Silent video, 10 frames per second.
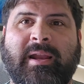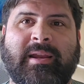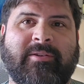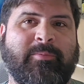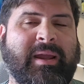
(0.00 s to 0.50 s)

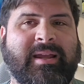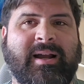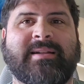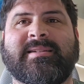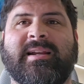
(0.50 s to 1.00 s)
any of my
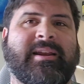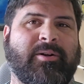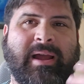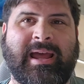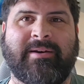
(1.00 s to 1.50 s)
content, I
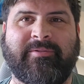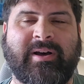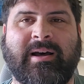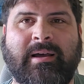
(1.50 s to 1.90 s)
don't have